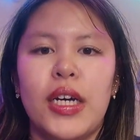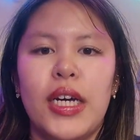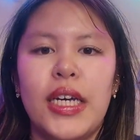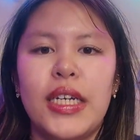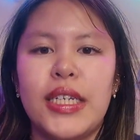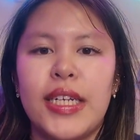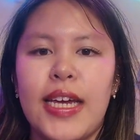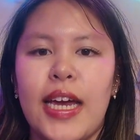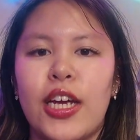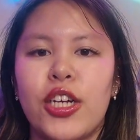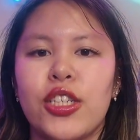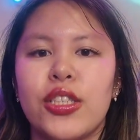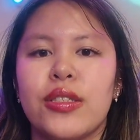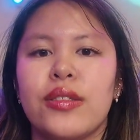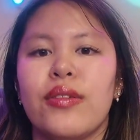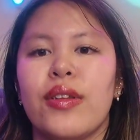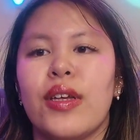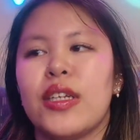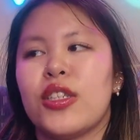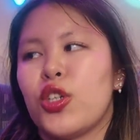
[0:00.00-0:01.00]

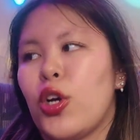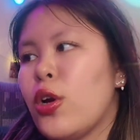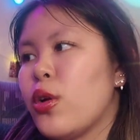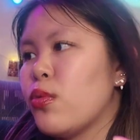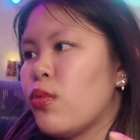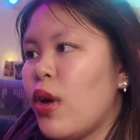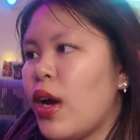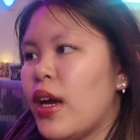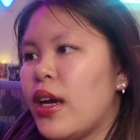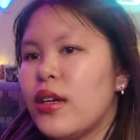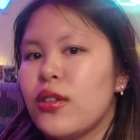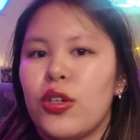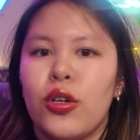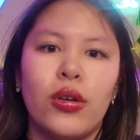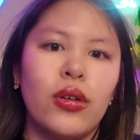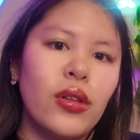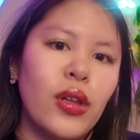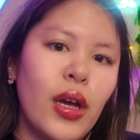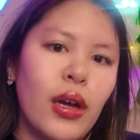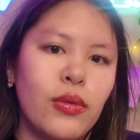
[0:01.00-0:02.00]
indications of like turn right,
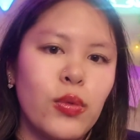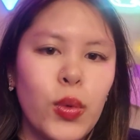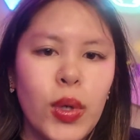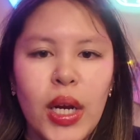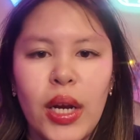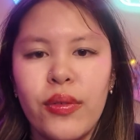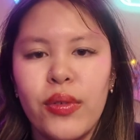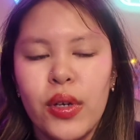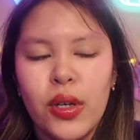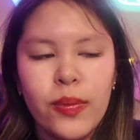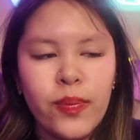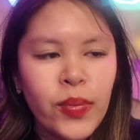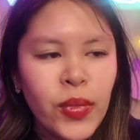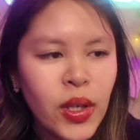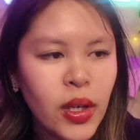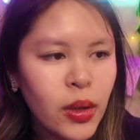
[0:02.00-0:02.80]
turn left, whatever,